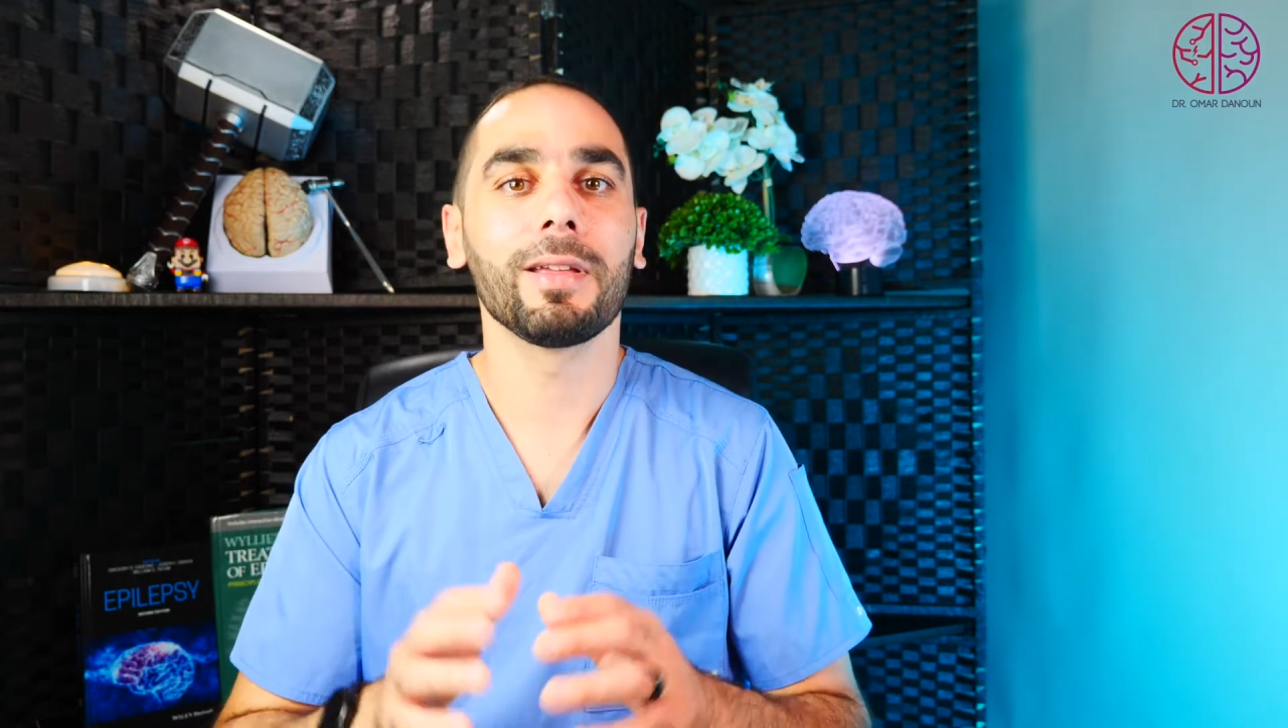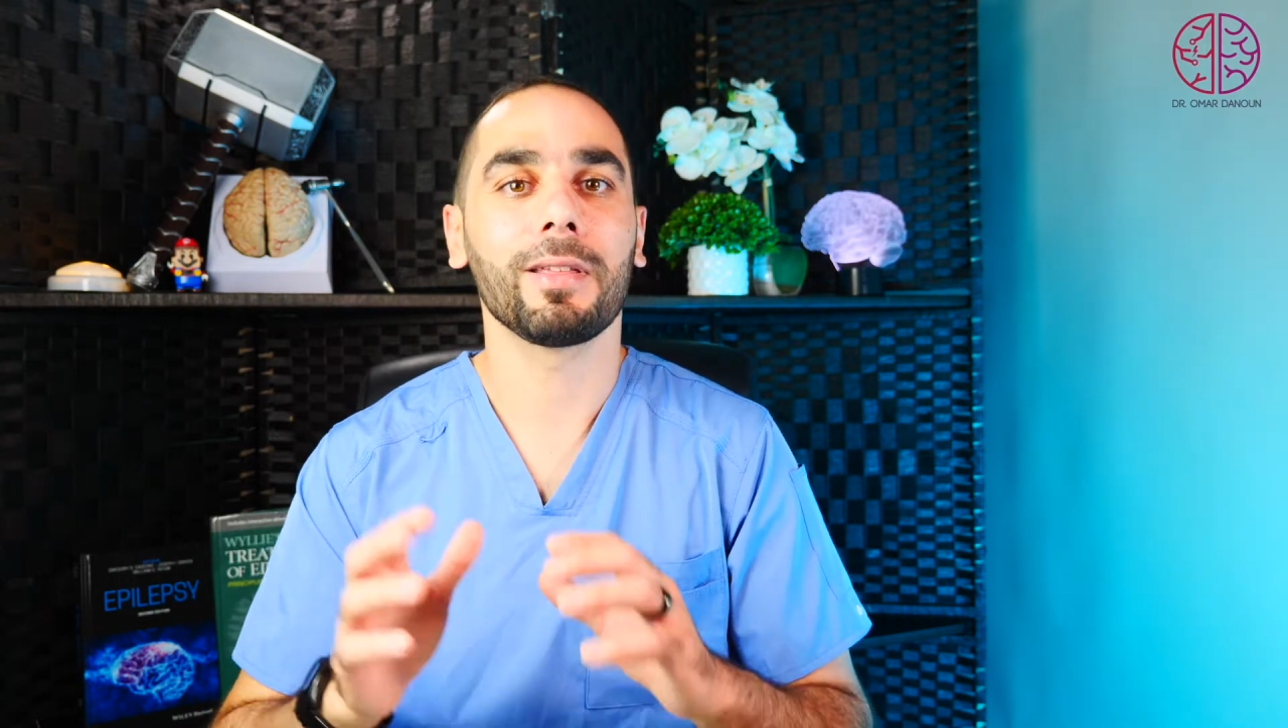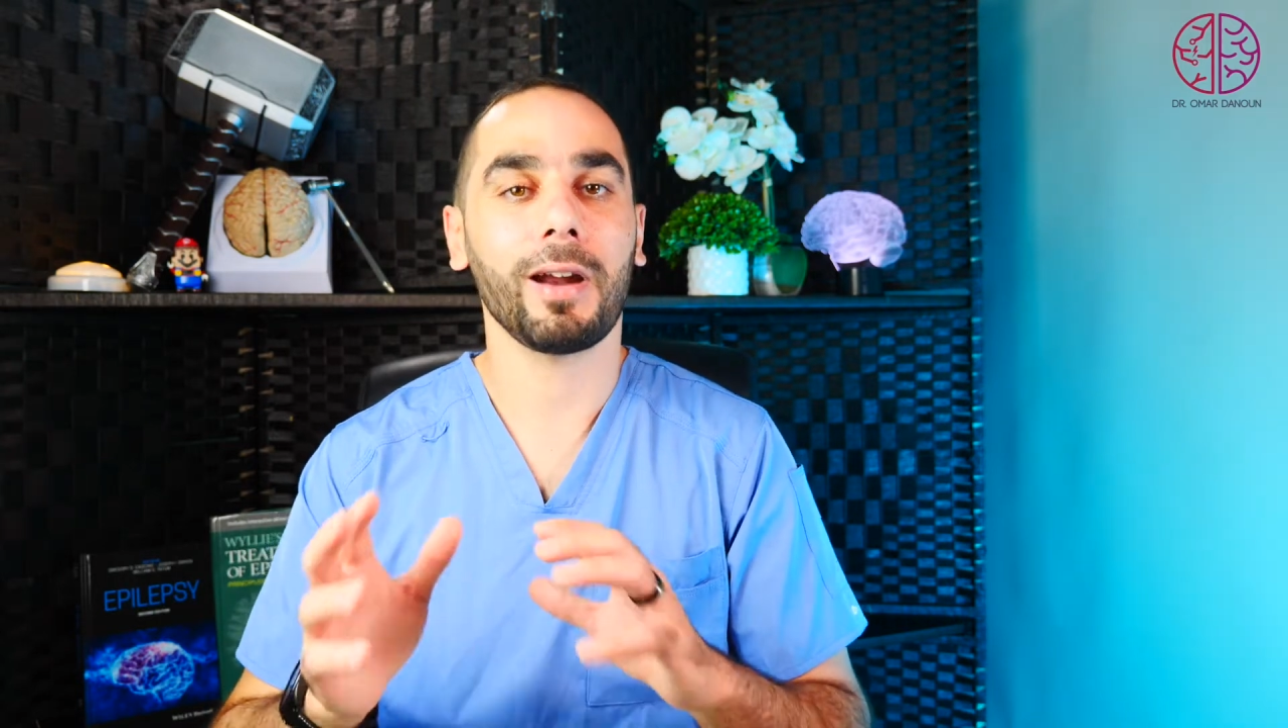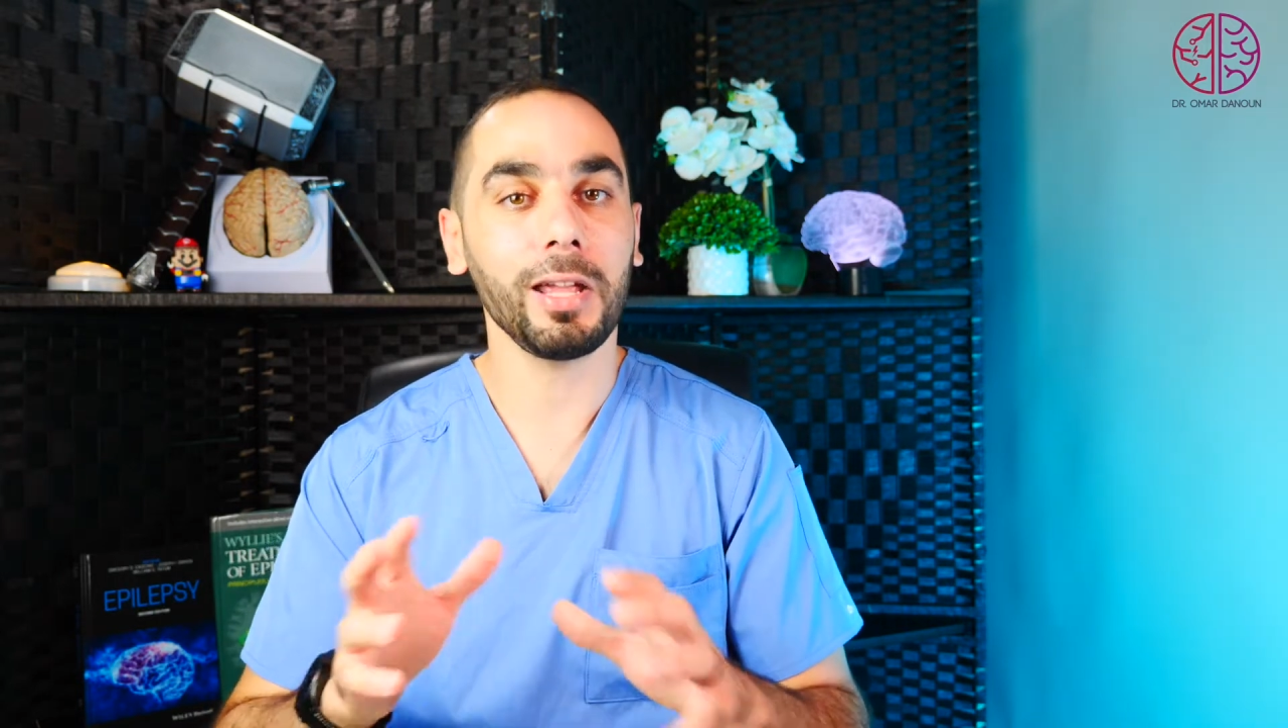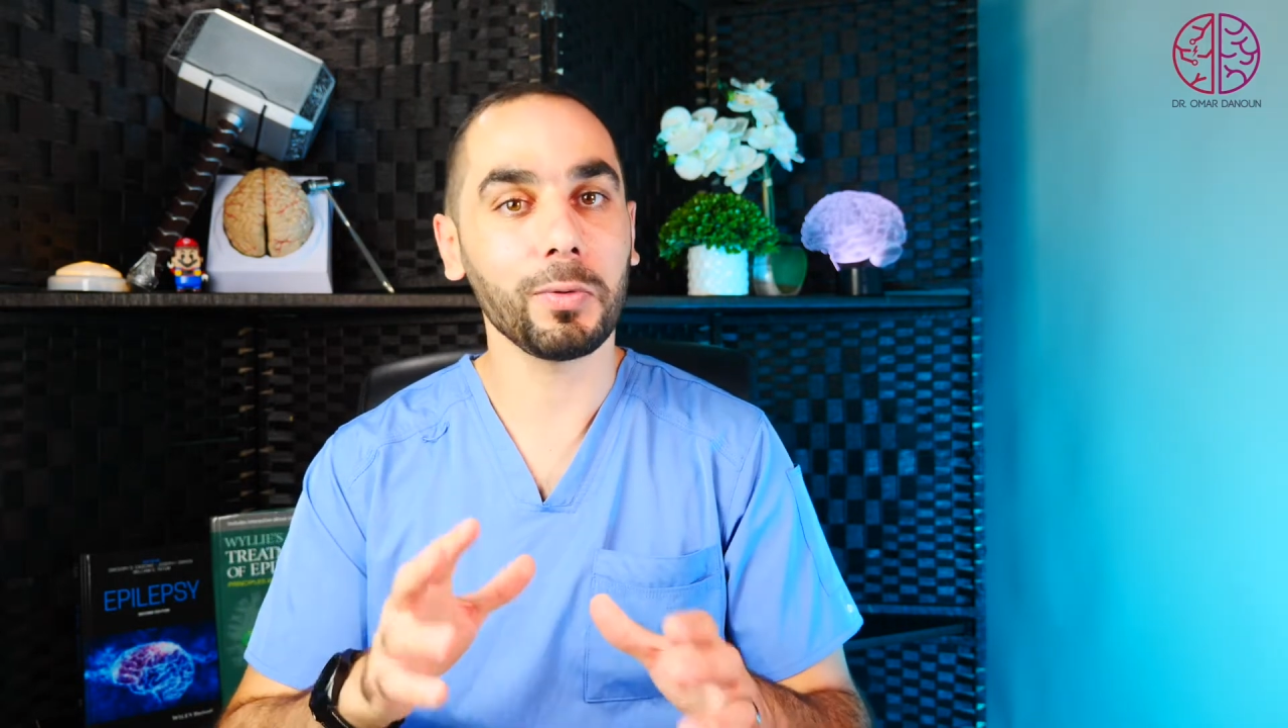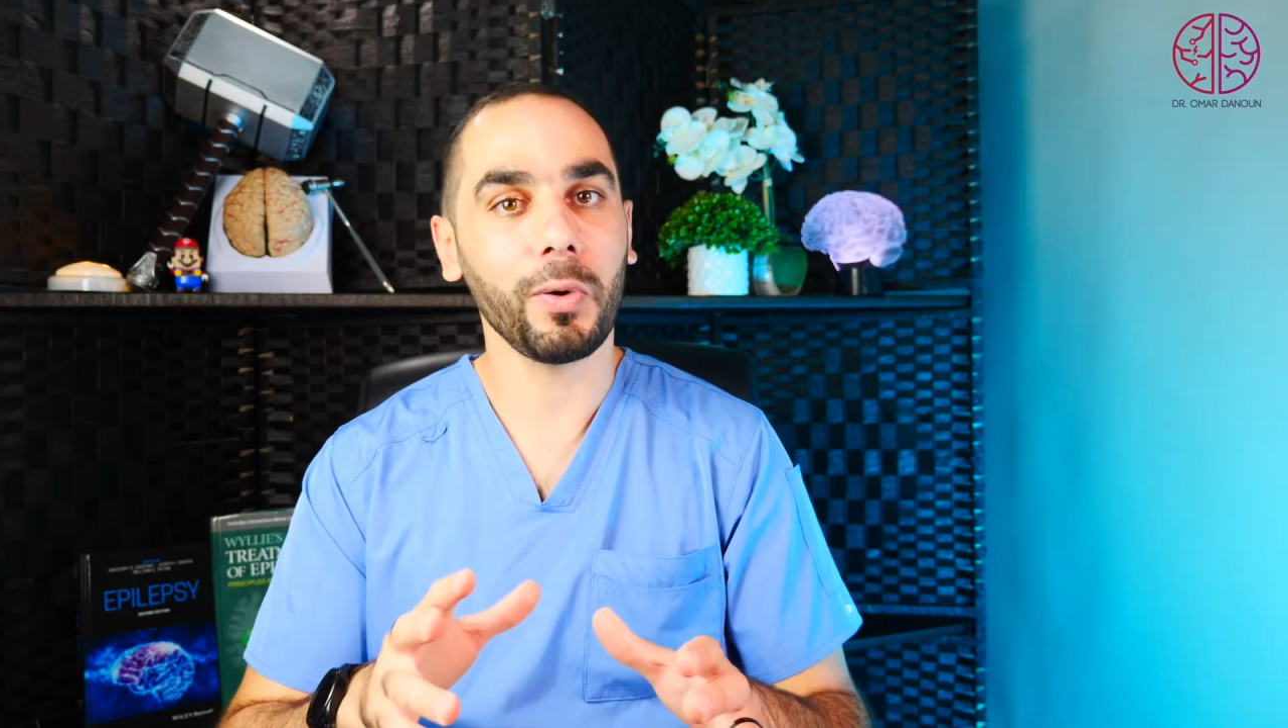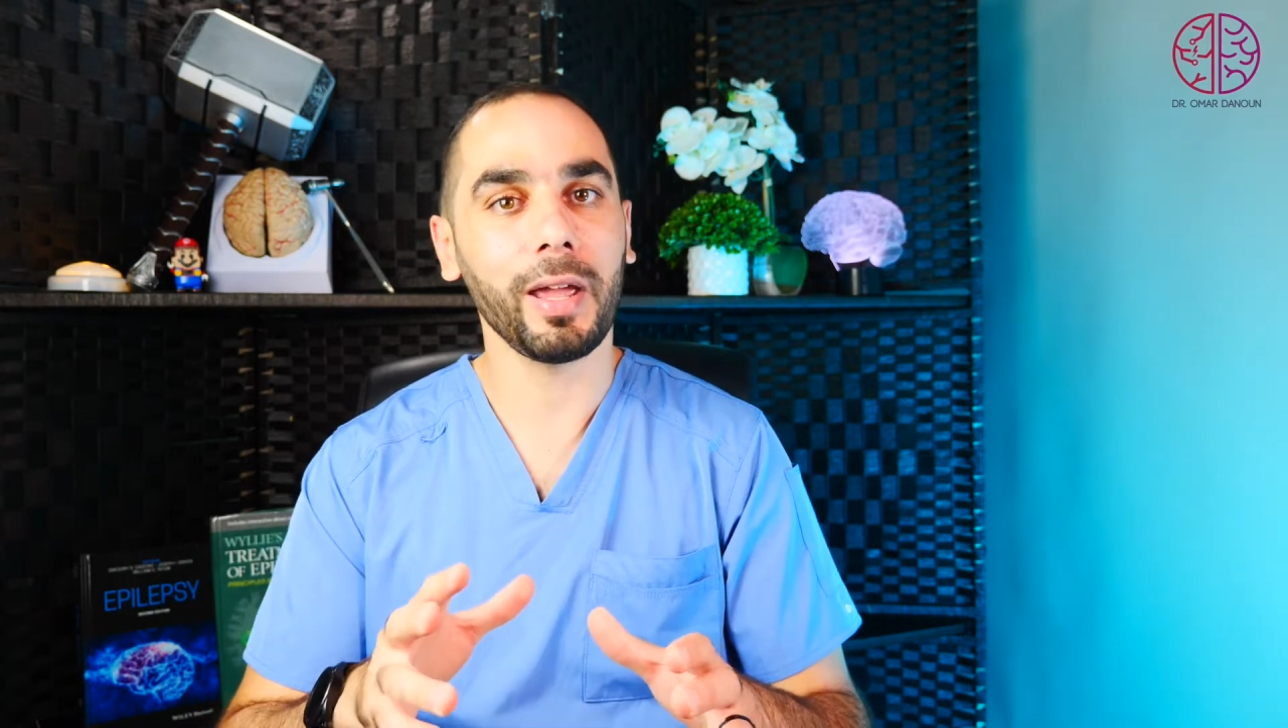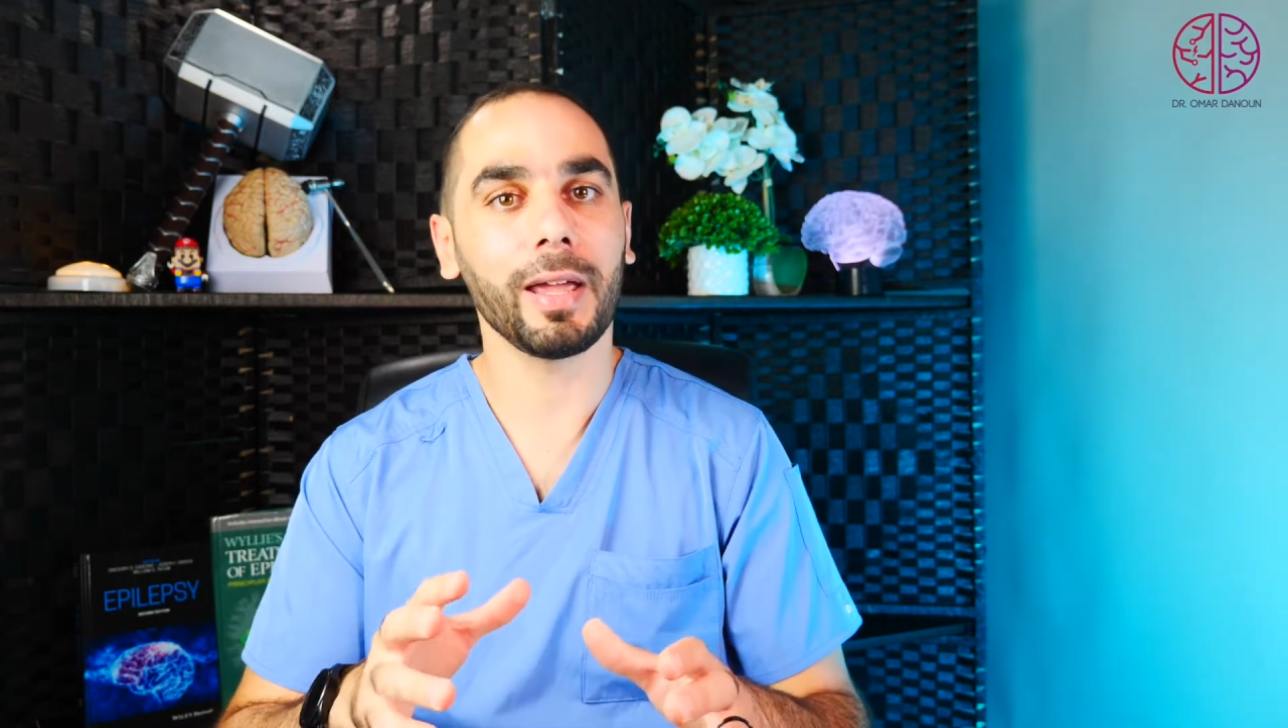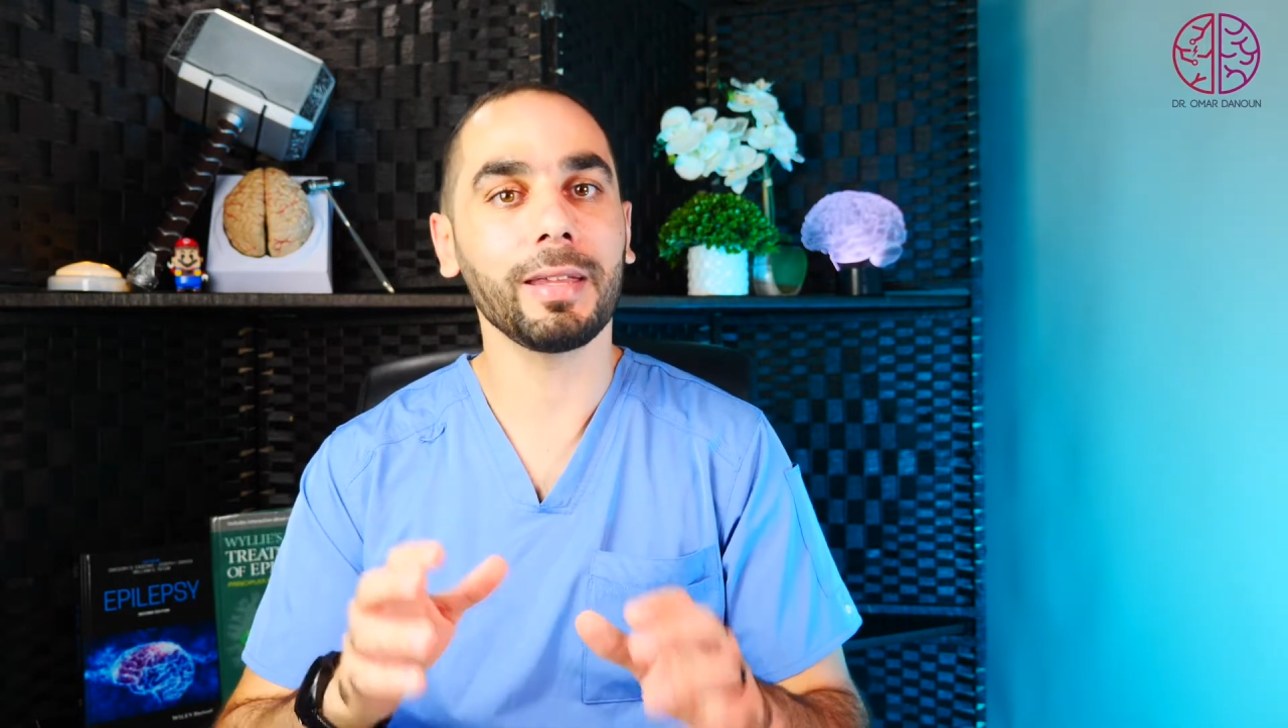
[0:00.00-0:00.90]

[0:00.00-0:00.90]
the right way,